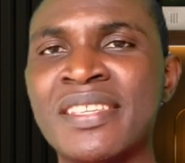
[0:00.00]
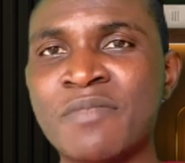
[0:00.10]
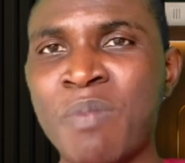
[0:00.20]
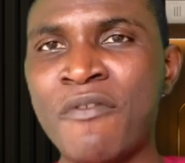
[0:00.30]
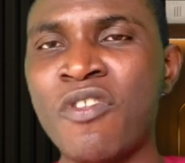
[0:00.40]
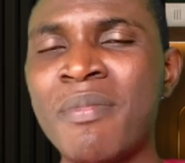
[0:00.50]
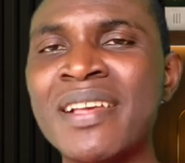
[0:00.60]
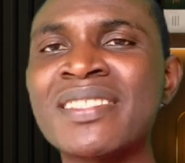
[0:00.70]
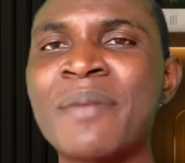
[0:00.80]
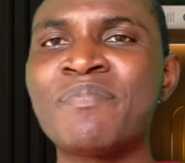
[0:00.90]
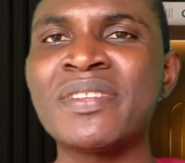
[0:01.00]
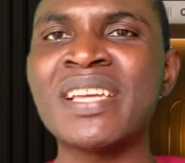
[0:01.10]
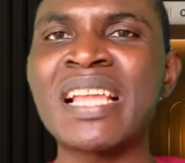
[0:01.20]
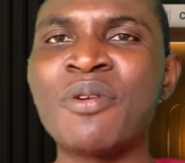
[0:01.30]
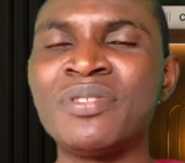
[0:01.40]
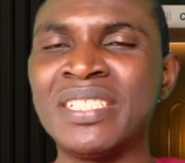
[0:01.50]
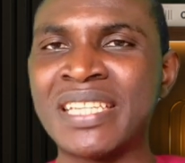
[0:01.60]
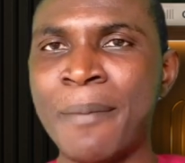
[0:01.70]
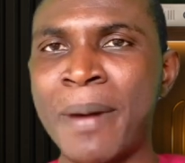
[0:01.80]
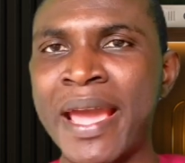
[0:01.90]
is performance appraisal that will
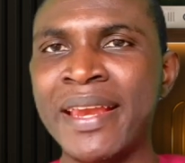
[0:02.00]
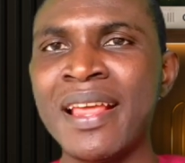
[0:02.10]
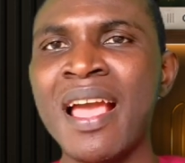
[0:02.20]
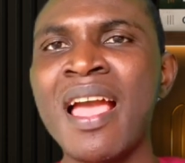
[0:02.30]
determine